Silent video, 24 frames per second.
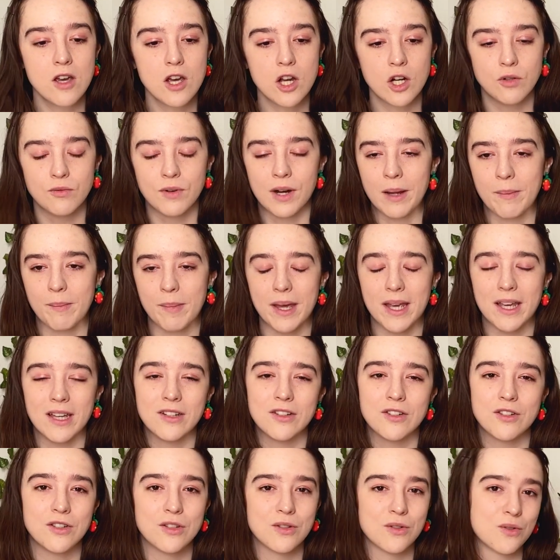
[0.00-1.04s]

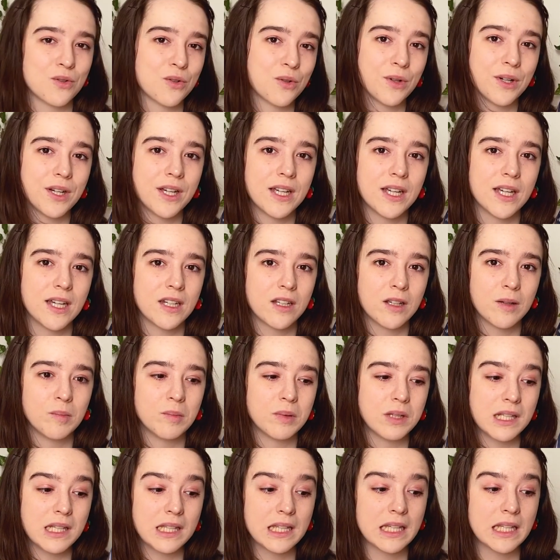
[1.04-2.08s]
rampage, destroy, and
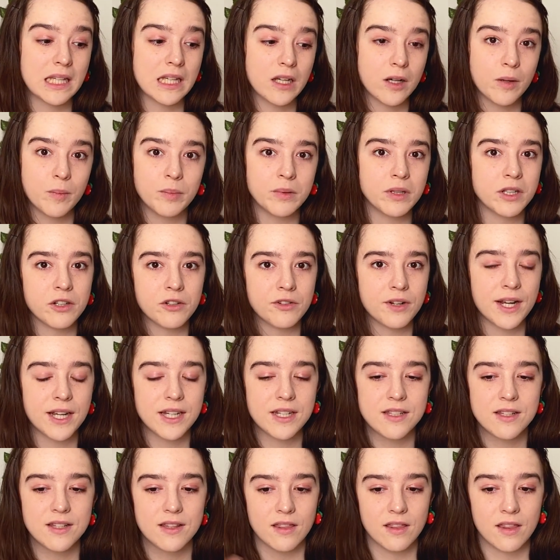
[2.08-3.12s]
completely
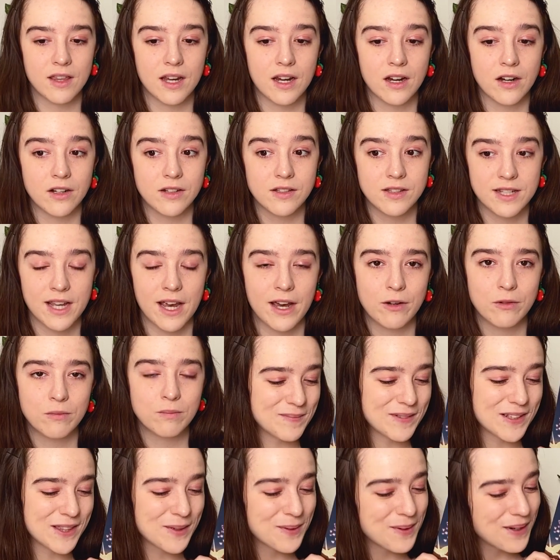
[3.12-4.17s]
obliterate their town.
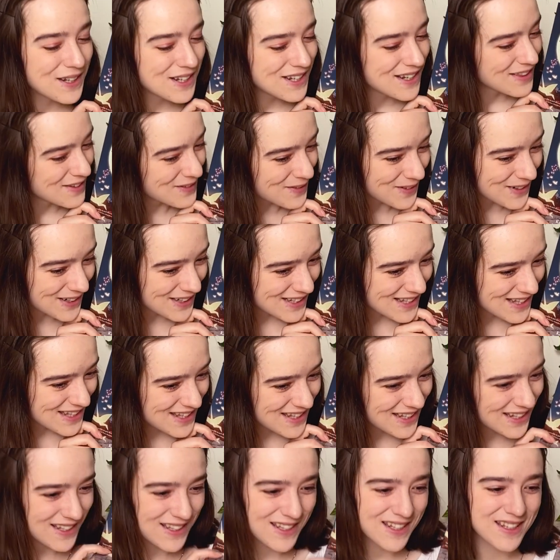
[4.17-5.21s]
But the witch in the woods
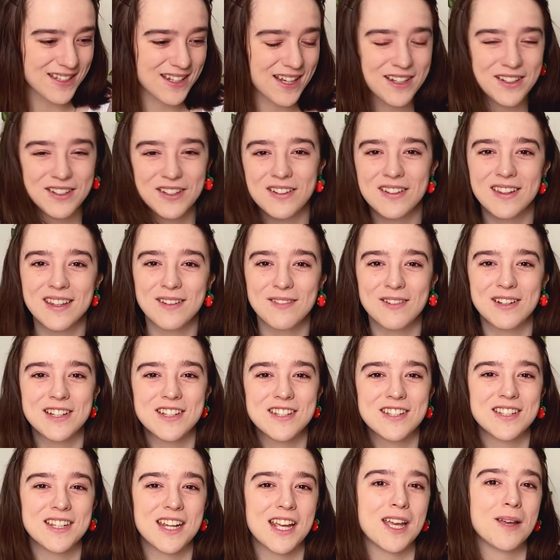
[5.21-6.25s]
is this elderly
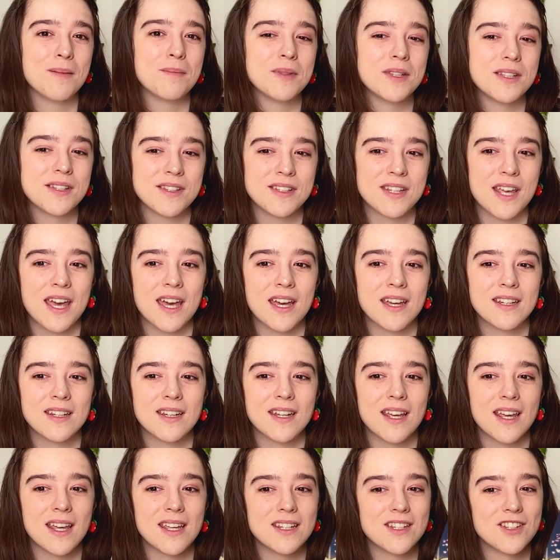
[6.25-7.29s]
witch named Zan,
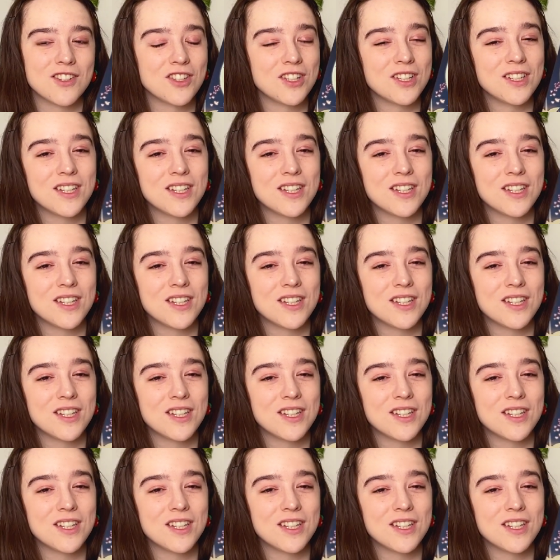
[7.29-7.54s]
and she